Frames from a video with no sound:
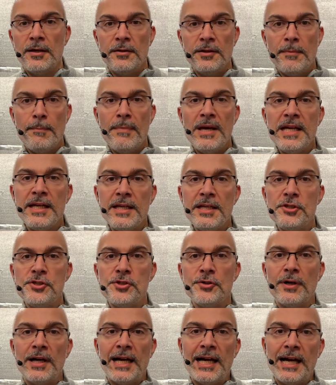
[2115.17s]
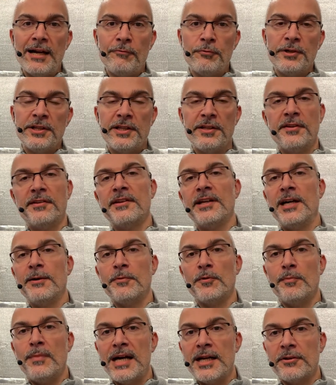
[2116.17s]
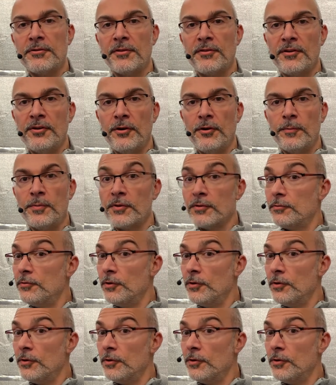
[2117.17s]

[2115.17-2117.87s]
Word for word: The main issue I have with this type of microscopes,